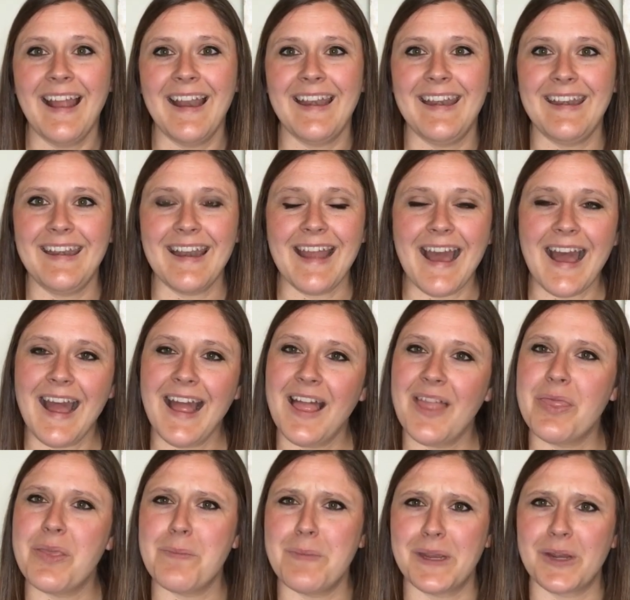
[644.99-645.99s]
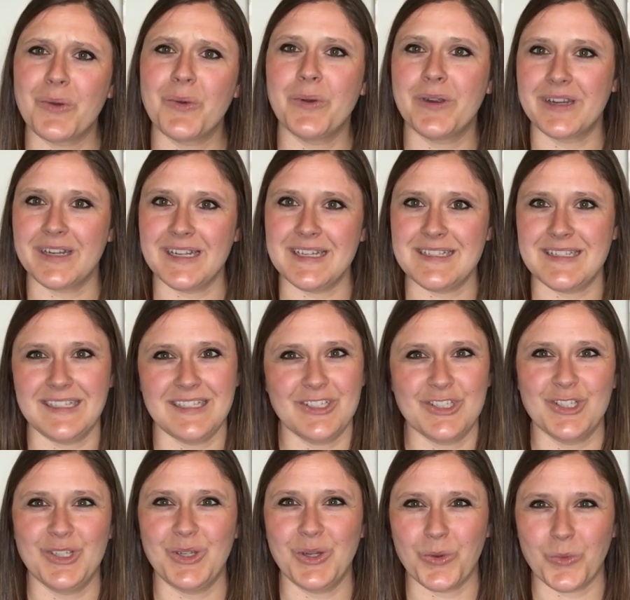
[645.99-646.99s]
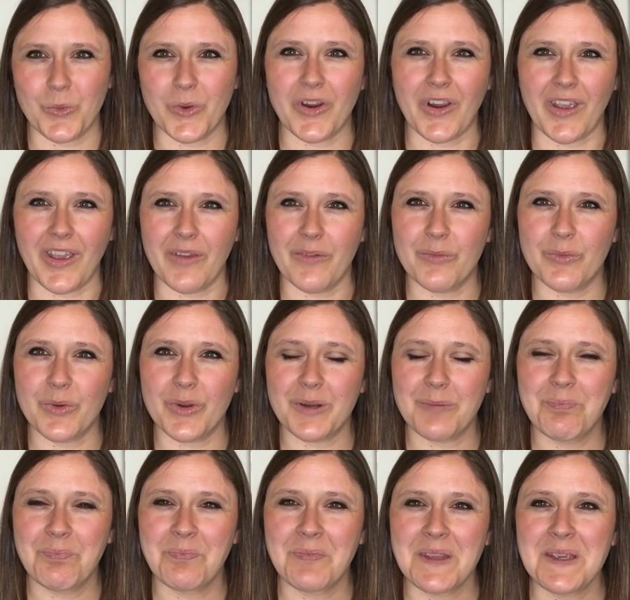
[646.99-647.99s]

not the bigger organization you're working for.